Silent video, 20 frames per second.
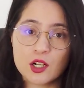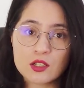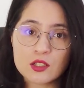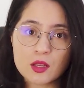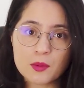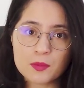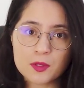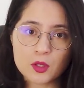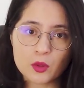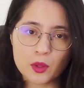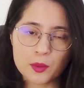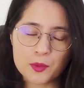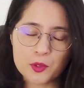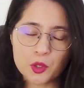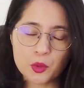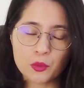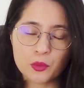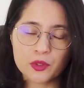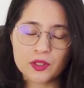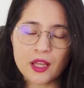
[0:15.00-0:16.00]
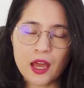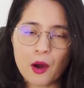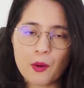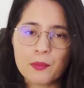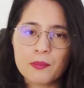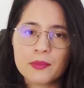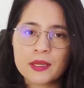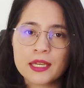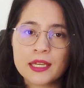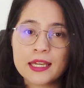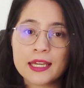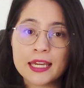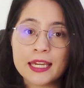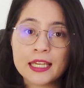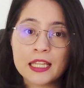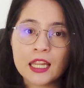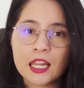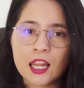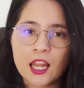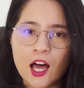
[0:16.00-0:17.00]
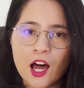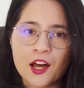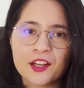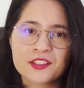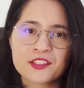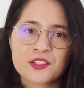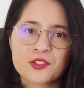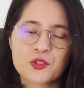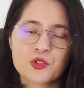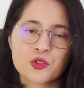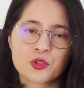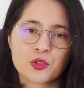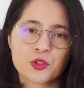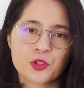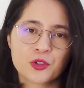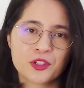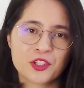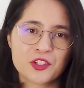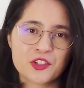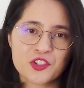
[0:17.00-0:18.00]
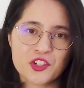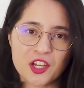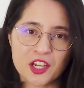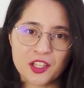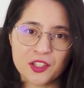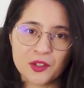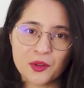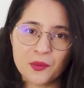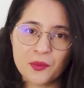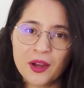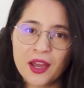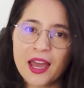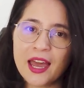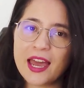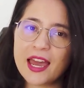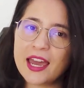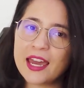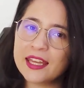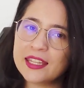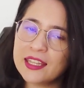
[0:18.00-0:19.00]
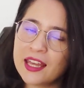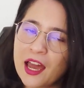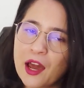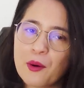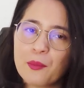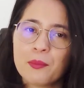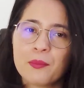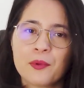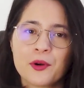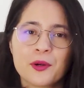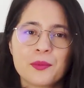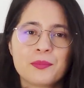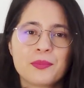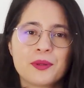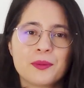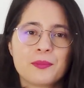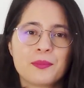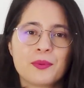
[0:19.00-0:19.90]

Your subscription would help me a lot to grow the channel and help more